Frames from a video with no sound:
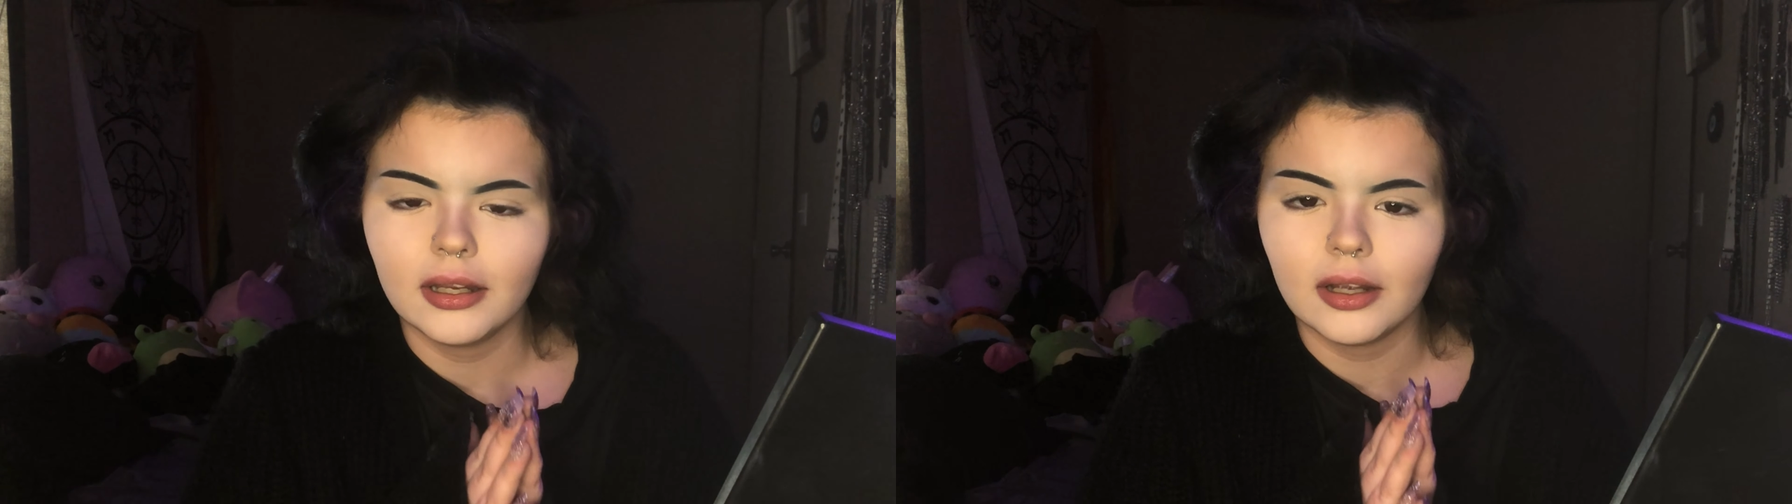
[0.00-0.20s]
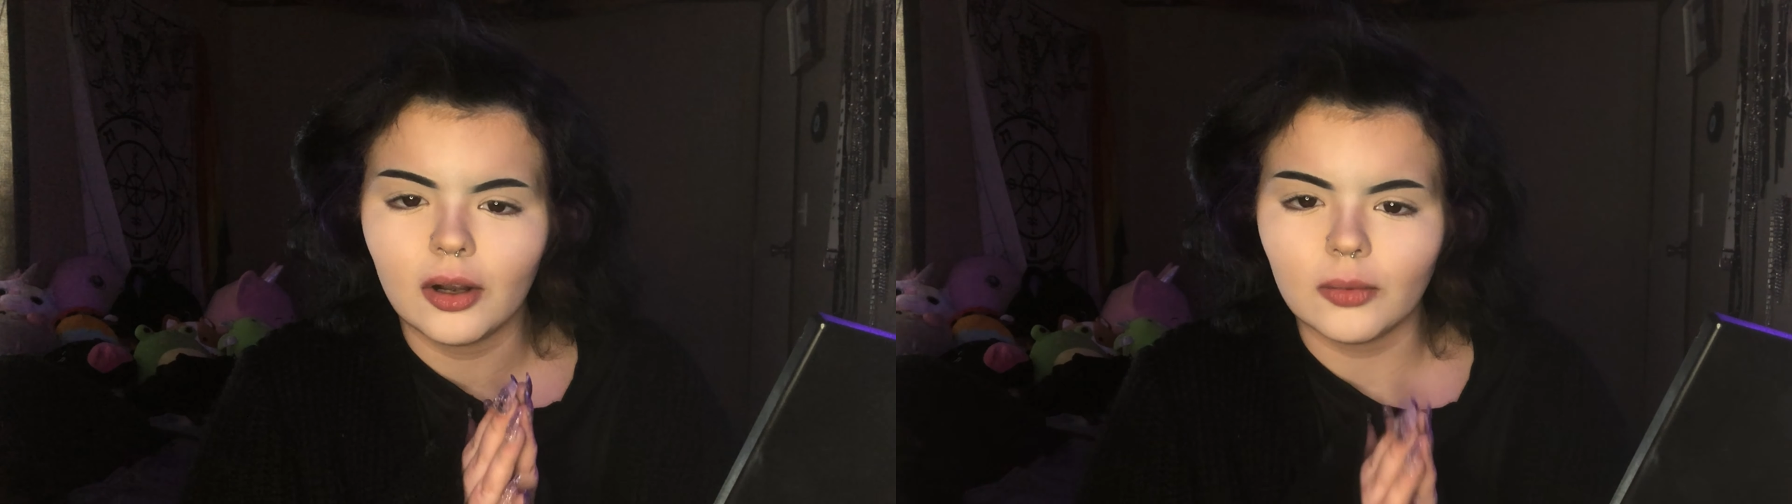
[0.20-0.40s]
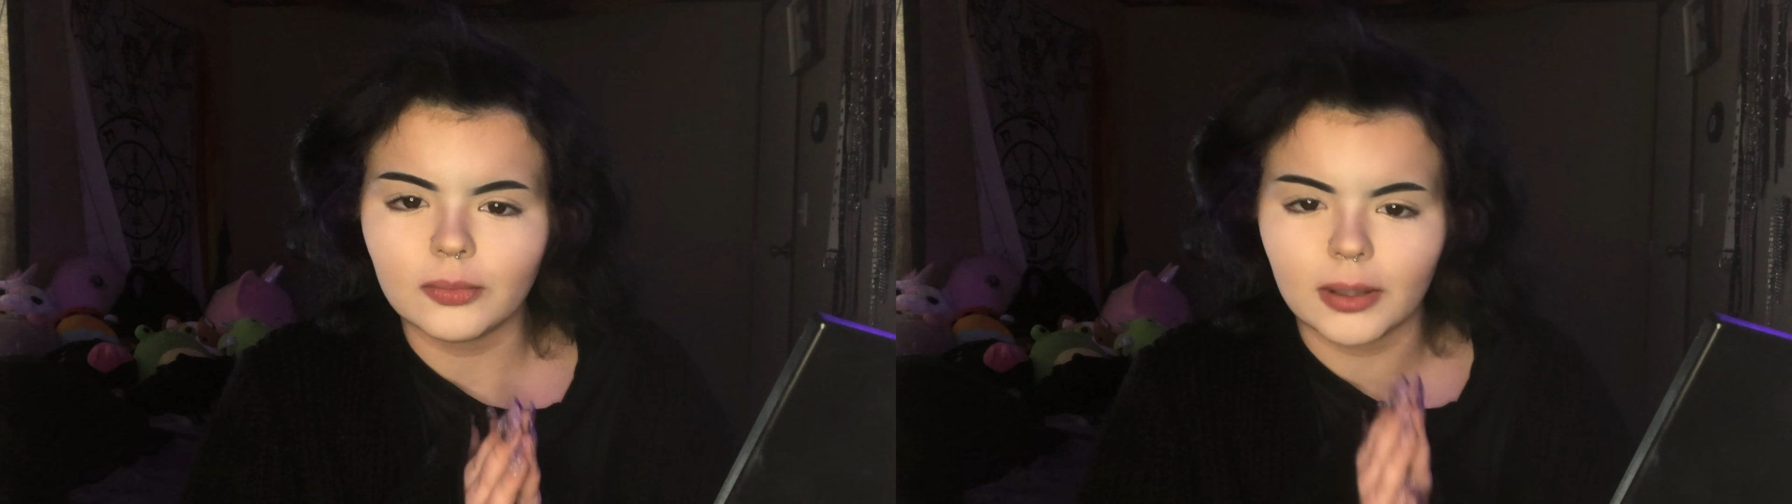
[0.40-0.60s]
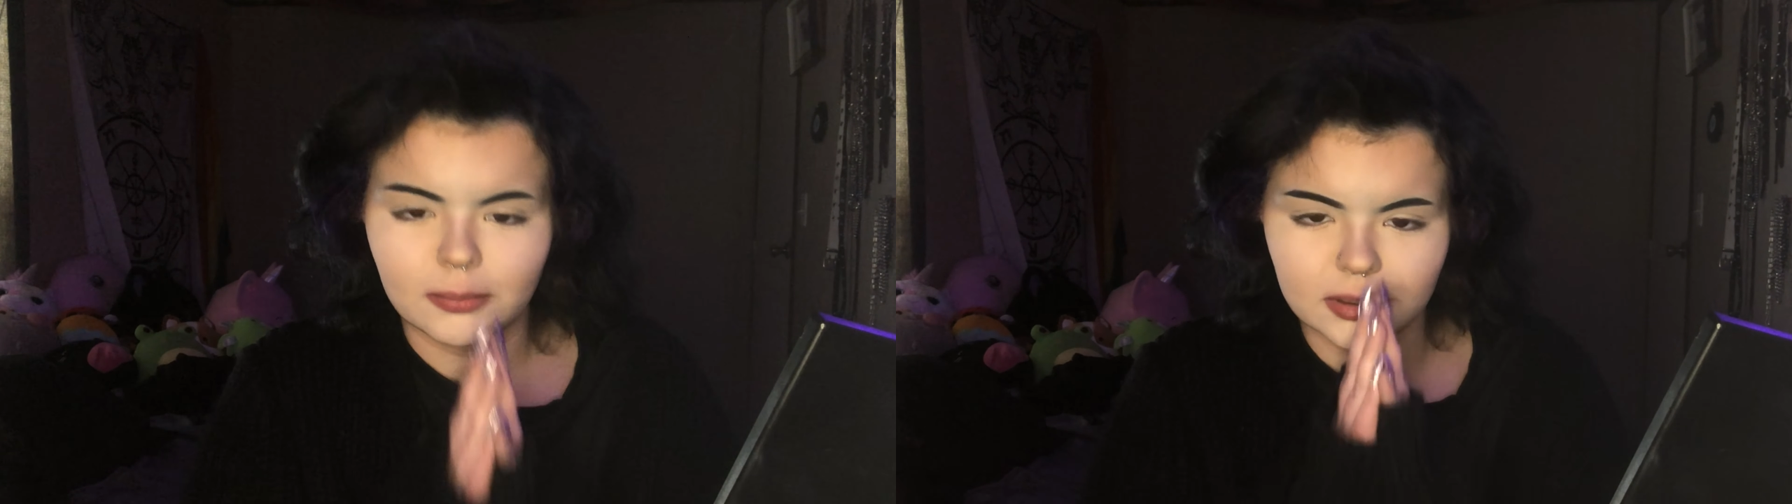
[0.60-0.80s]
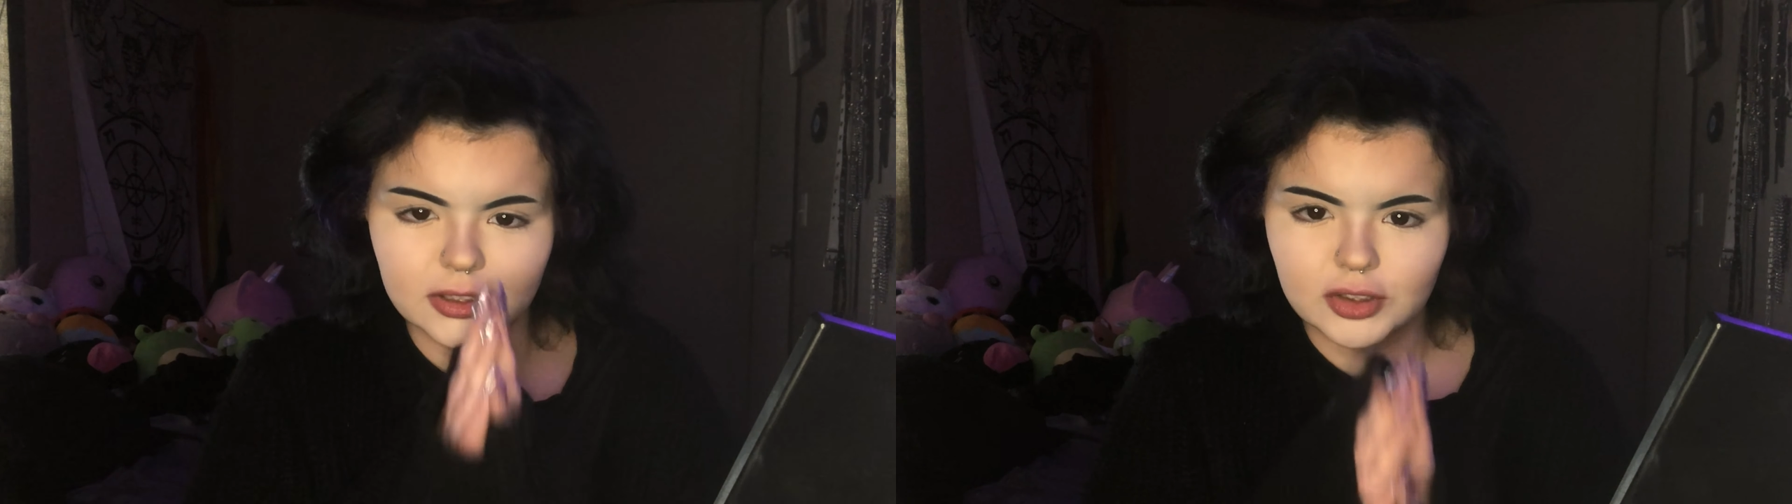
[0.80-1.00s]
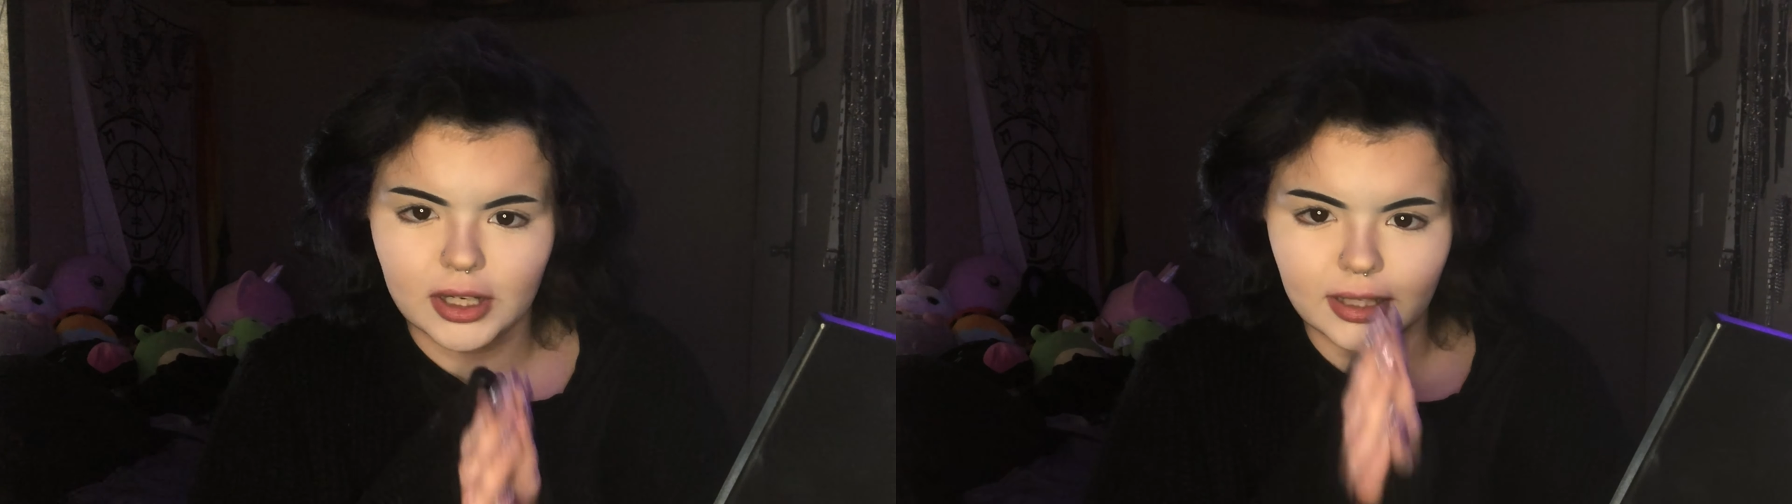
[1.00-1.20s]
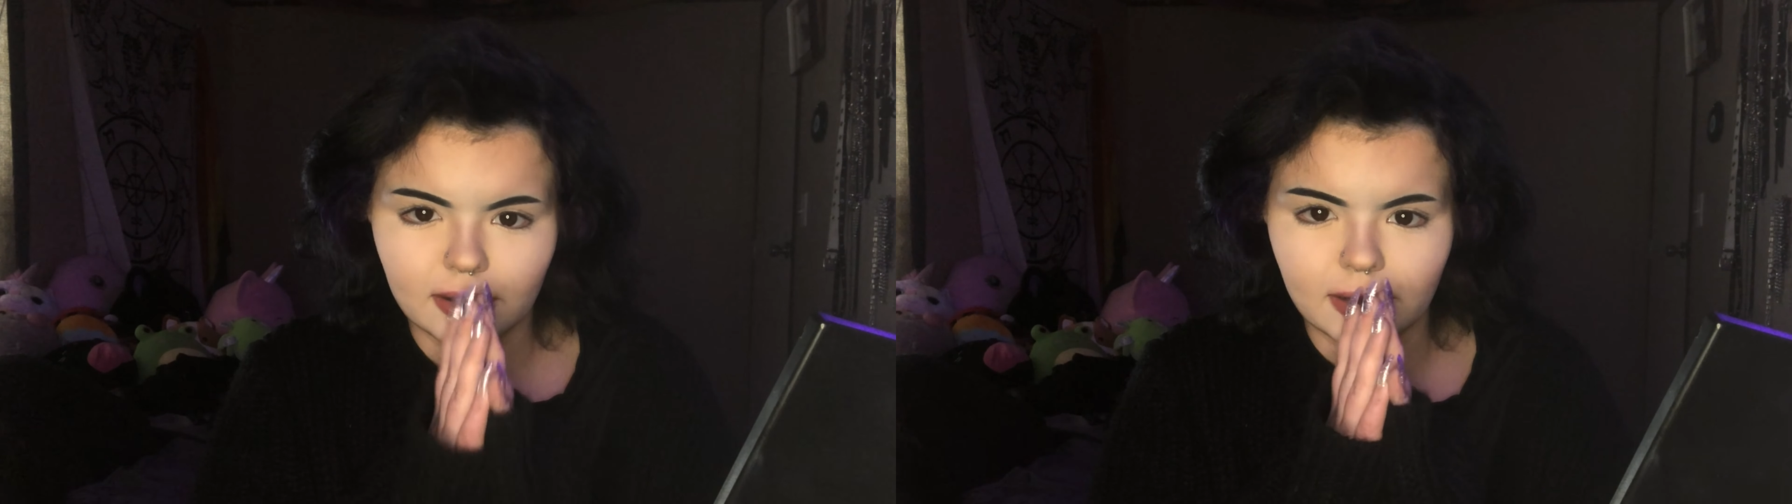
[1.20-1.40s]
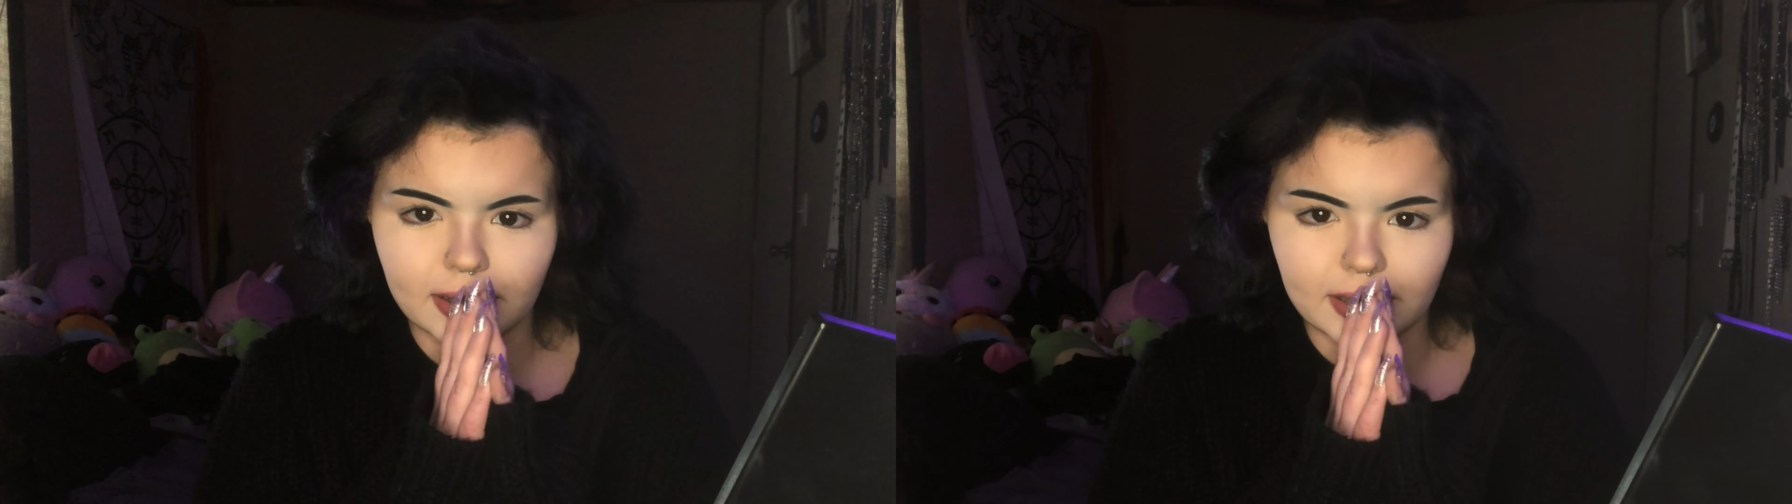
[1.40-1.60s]
Hopefully I'm gonna try to
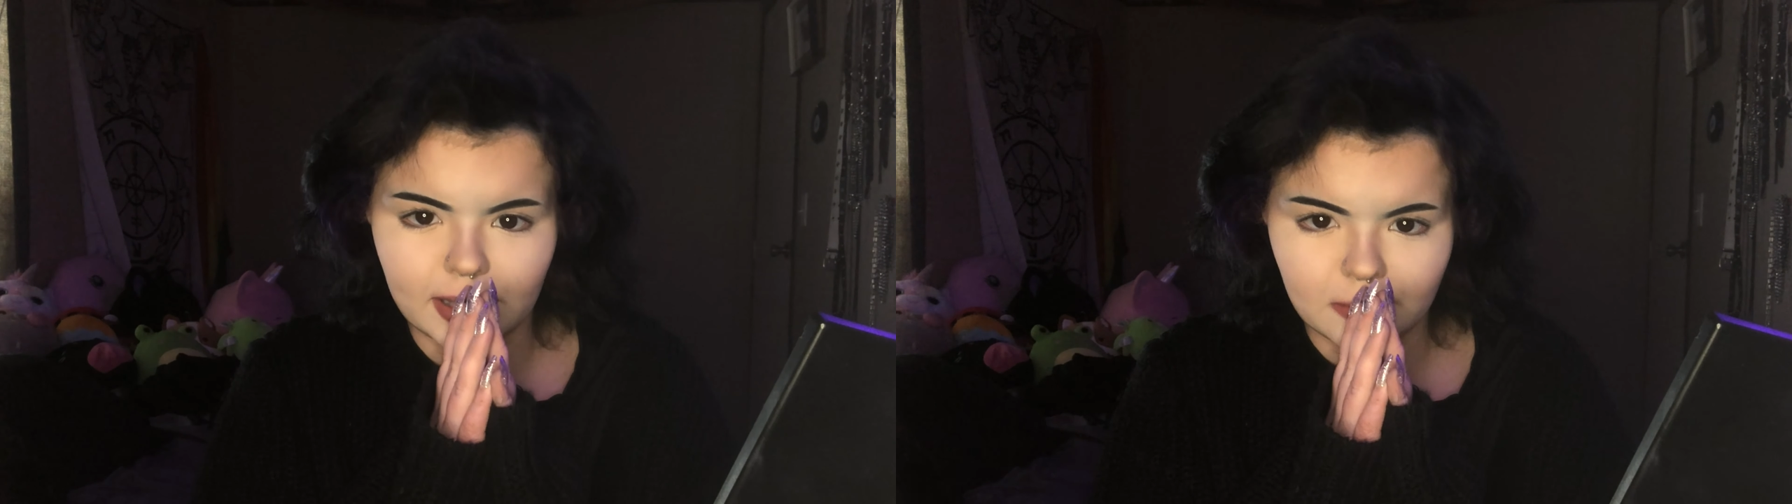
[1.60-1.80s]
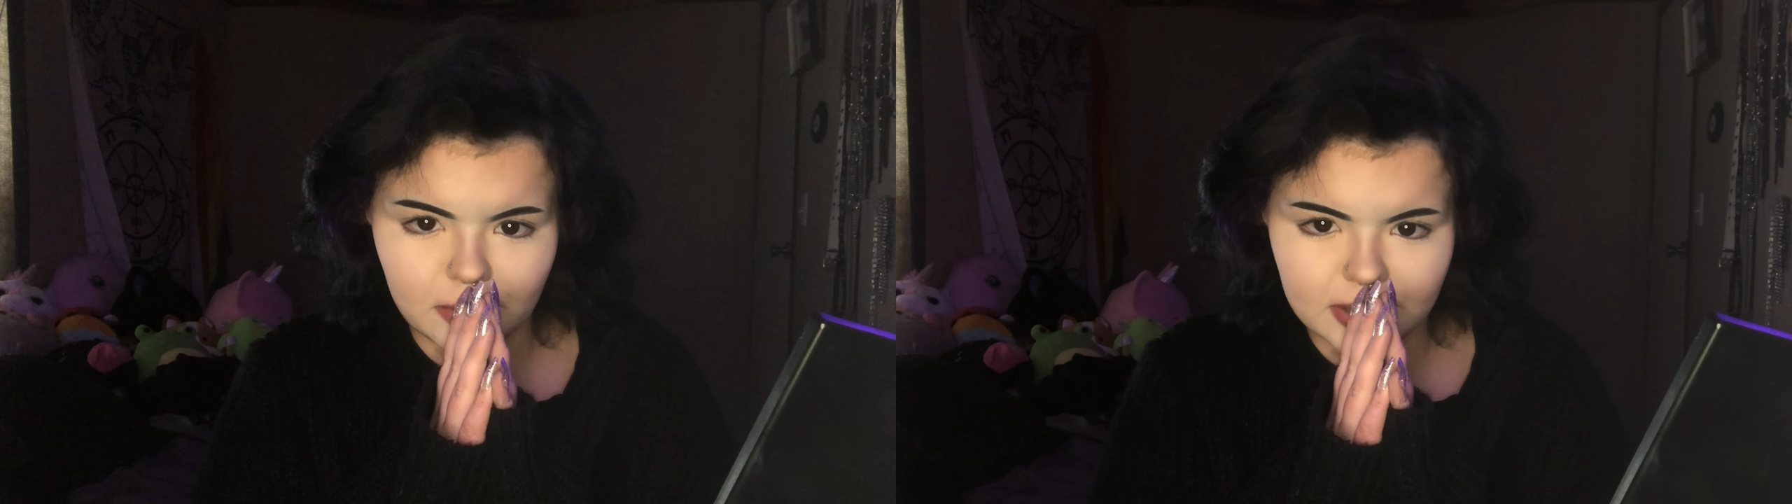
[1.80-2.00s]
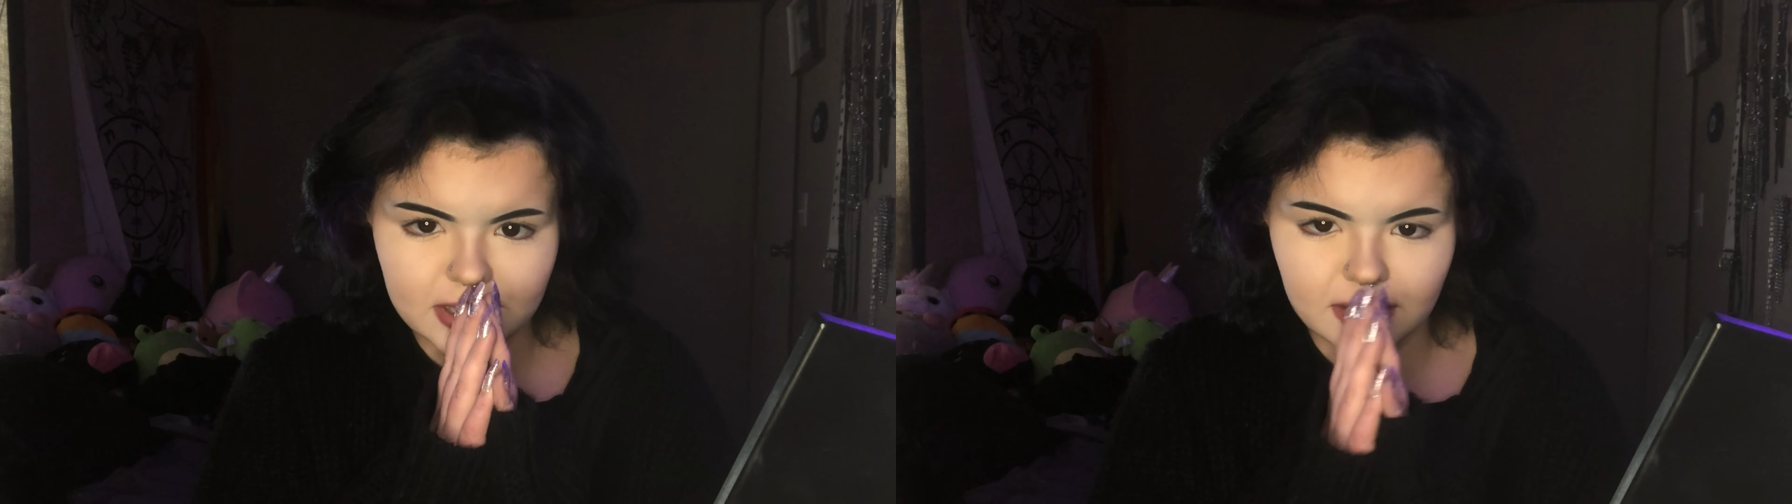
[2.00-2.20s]
look at the camera instead